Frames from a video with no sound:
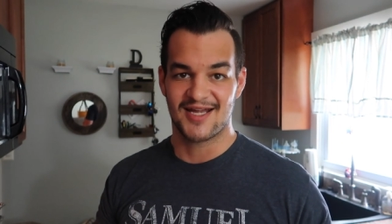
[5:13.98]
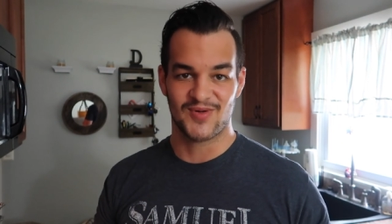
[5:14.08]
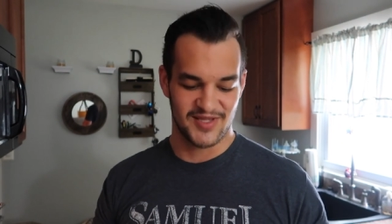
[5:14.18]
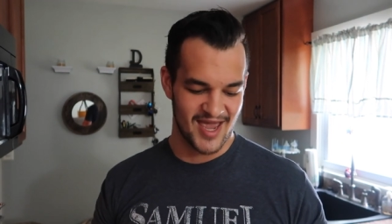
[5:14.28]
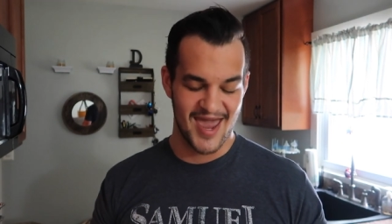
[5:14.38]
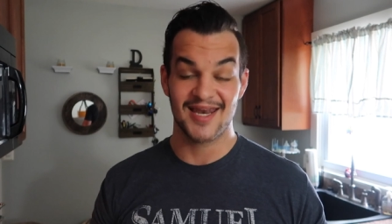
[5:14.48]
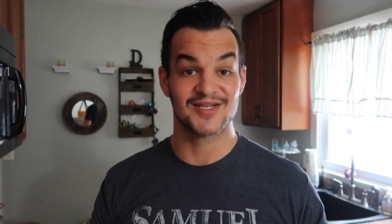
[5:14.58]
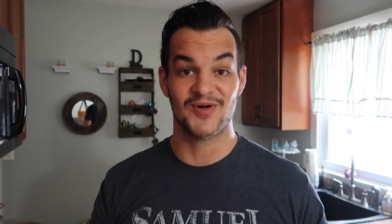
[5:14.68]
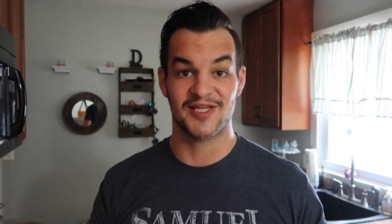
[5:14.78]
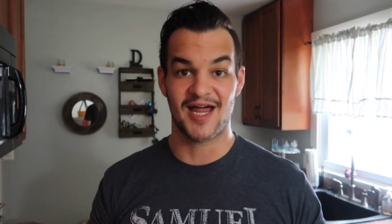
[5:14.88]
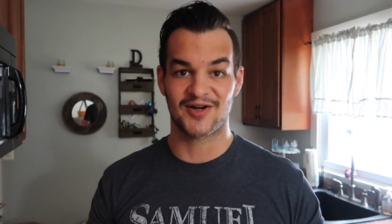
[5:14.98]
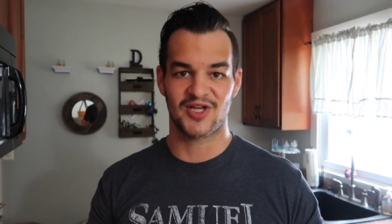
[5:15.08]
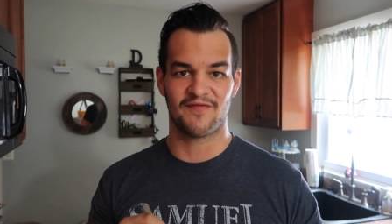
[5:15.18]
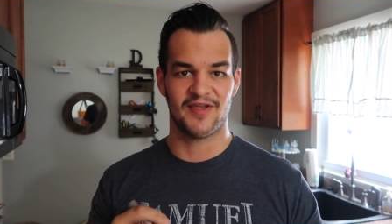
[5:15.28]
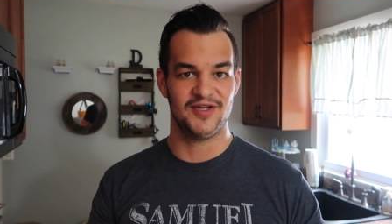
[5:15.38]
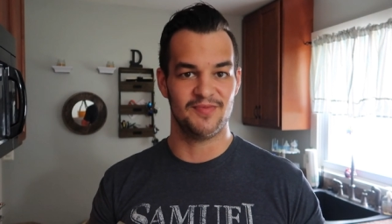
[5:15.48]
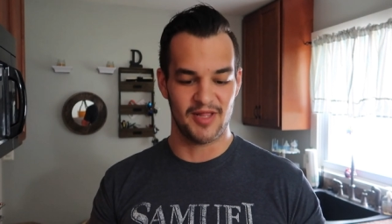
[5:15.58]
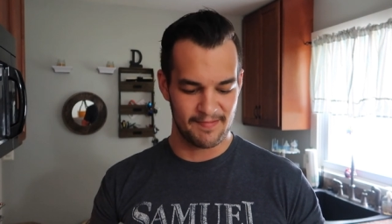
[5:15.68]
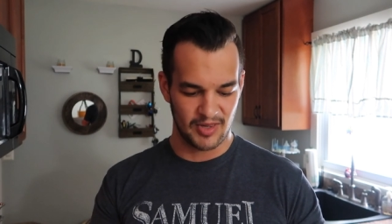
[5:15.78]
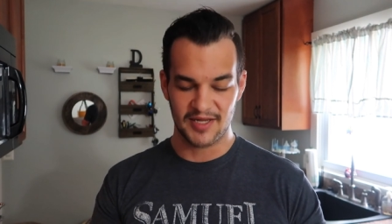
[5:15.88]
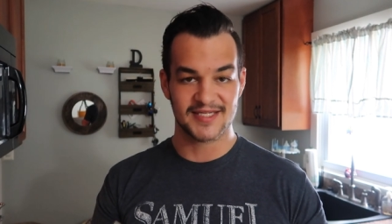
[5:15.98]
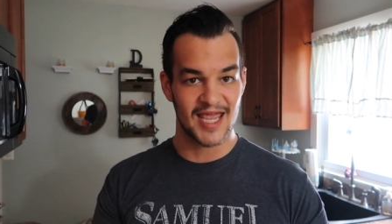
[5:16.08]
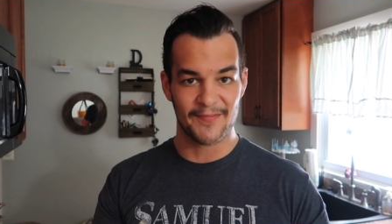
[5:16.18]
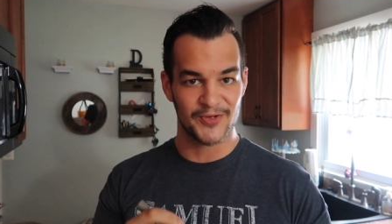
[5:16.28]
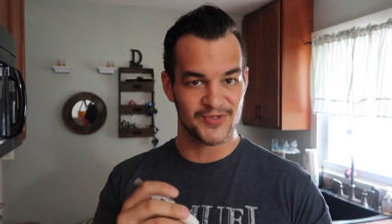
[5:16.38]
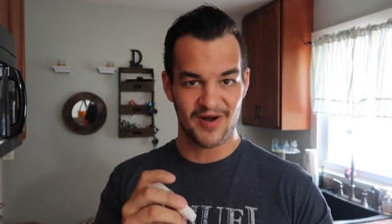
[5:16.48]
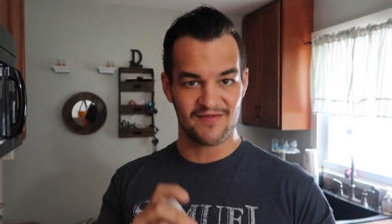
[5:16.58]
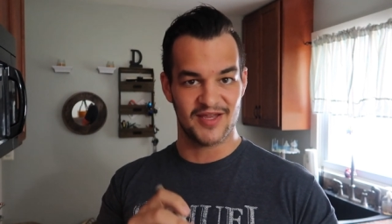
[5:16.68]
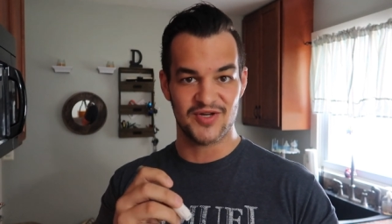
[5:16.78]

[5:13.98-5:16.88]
That's one thing I hate is going to the doctor's office and they do like blood samples or whatever.